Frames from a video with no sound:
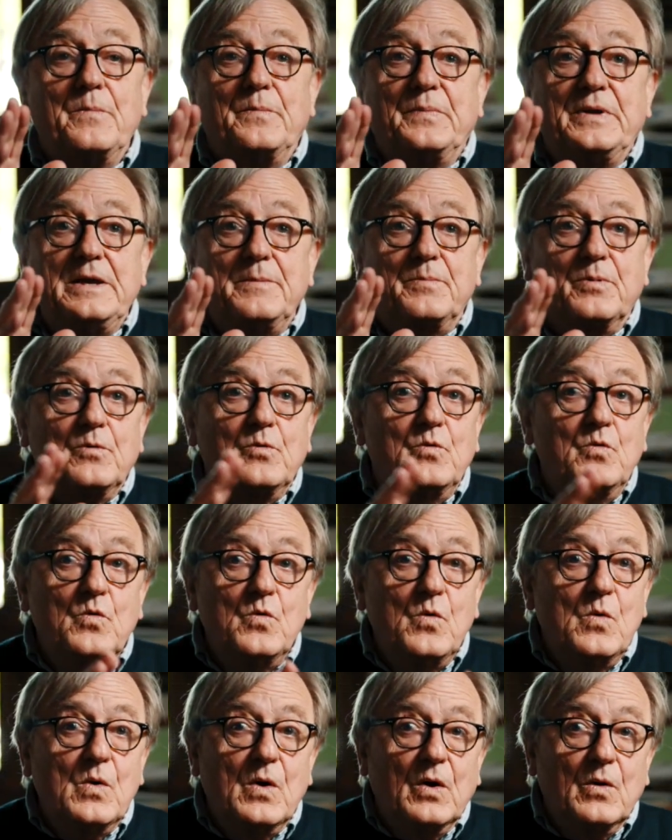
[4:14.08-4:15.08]
people
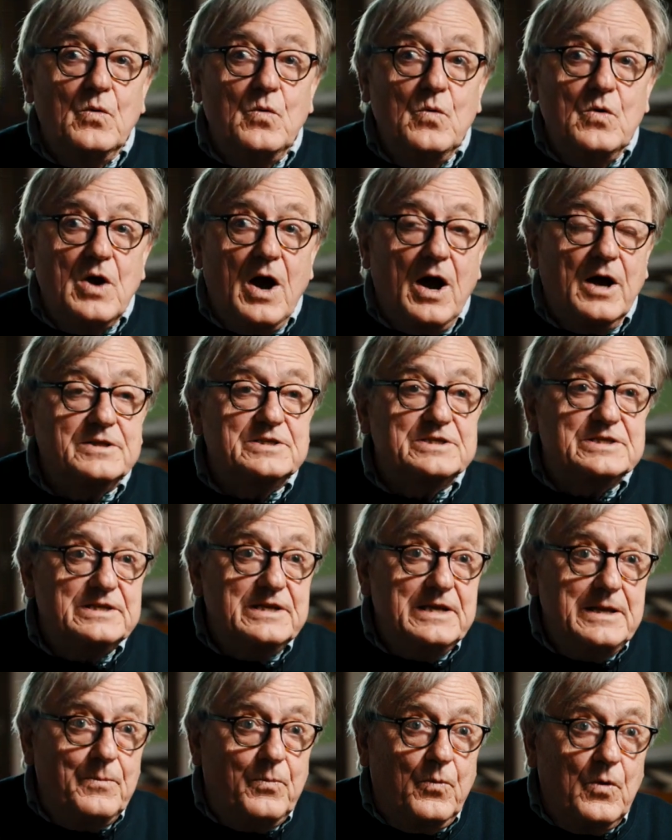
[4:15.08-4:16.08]
who can't
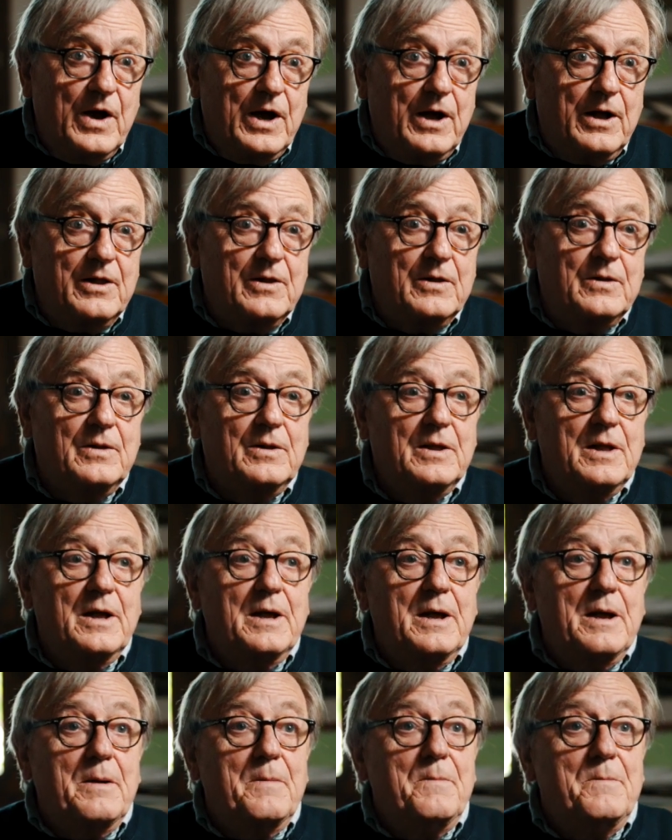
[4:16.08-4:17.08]
sleep well,
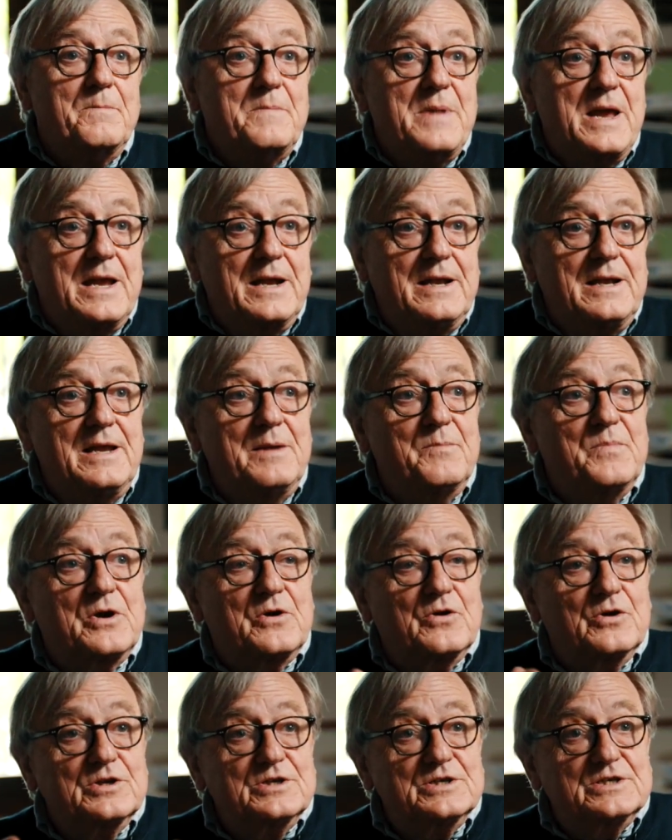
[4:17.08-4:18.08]
mainly
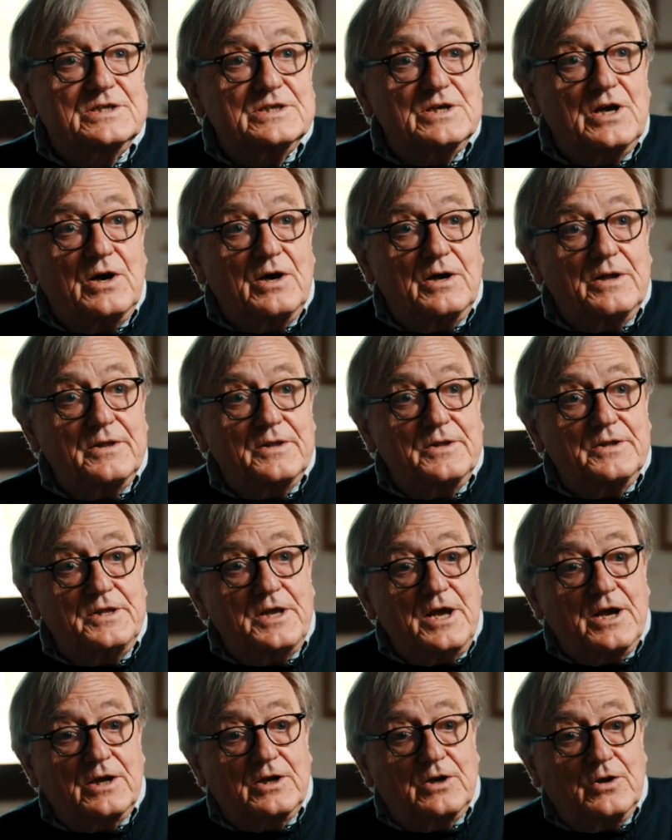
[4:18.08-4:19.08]
because
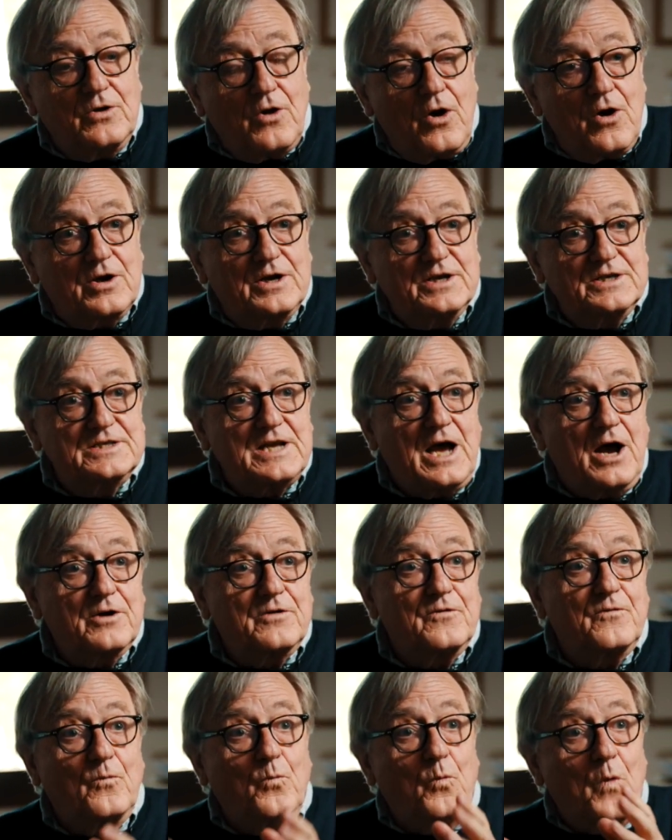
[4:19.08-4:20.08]
their clock is out
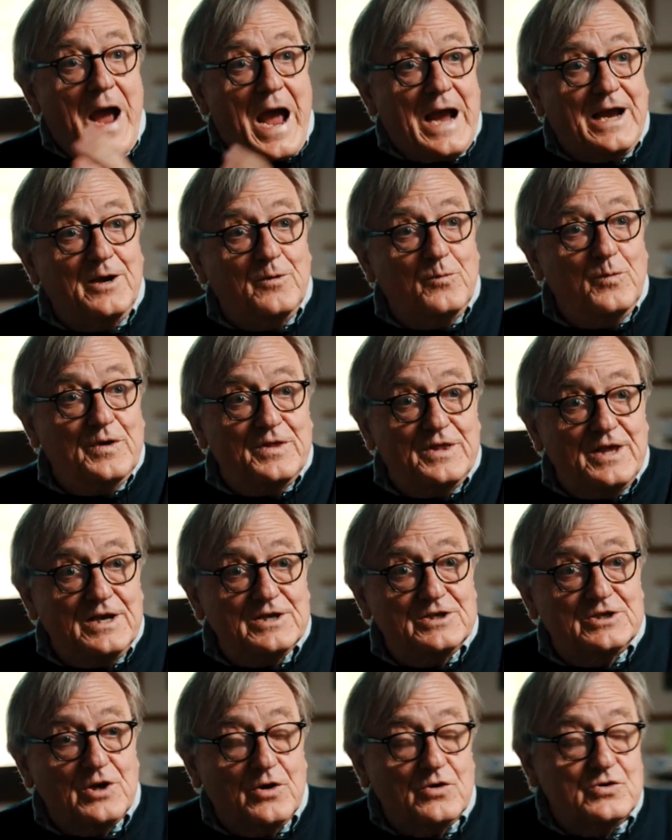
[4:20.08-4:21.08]
of whack with their
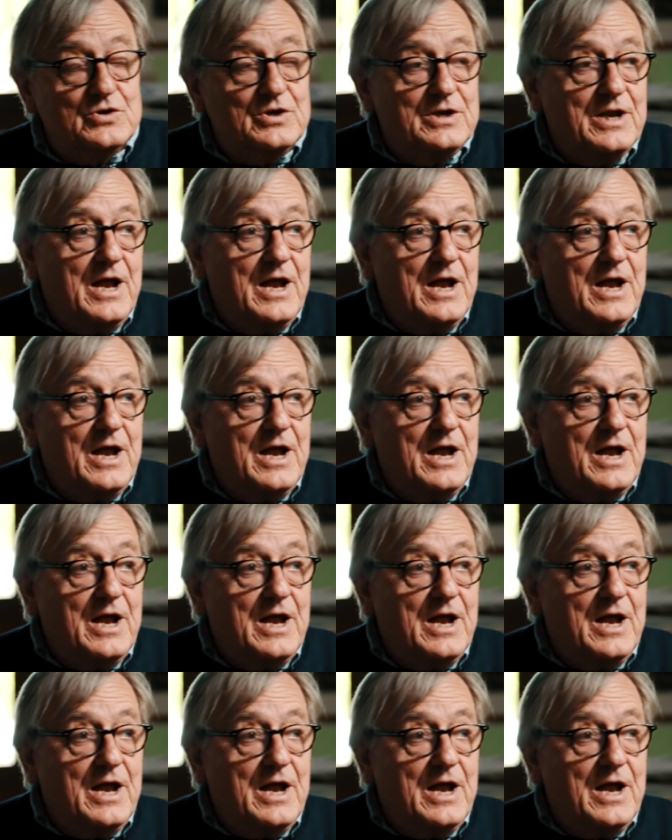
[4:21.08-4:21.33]
social